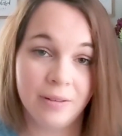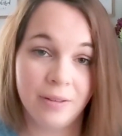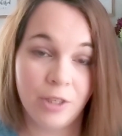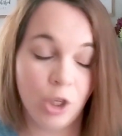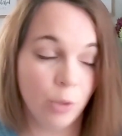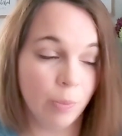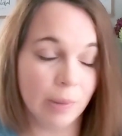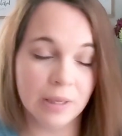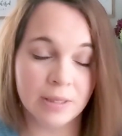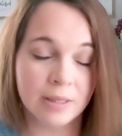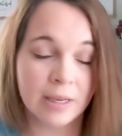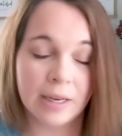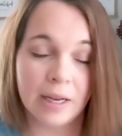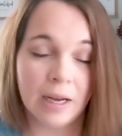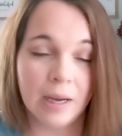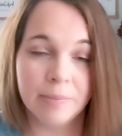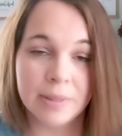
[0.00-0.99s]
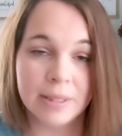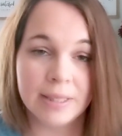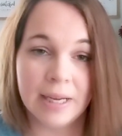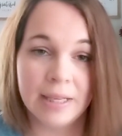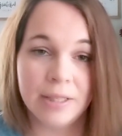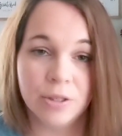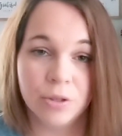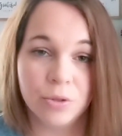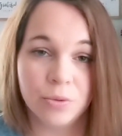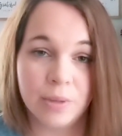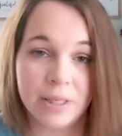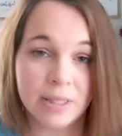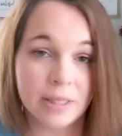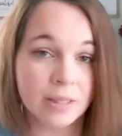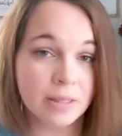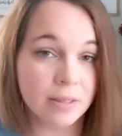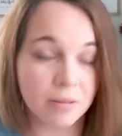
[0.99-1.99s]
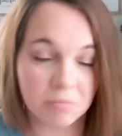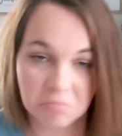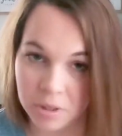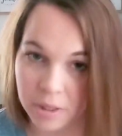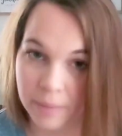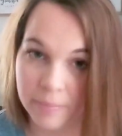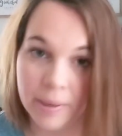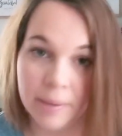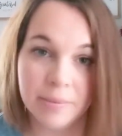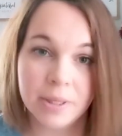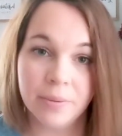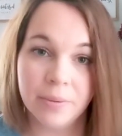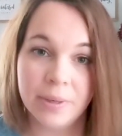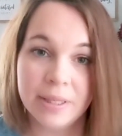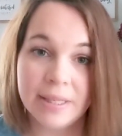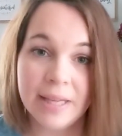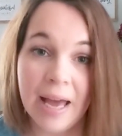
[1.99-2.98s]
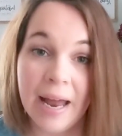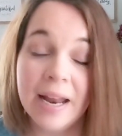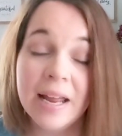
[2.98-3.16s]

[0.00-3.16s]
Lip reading: Coupons.com decides those reasons. Sometimes they reset.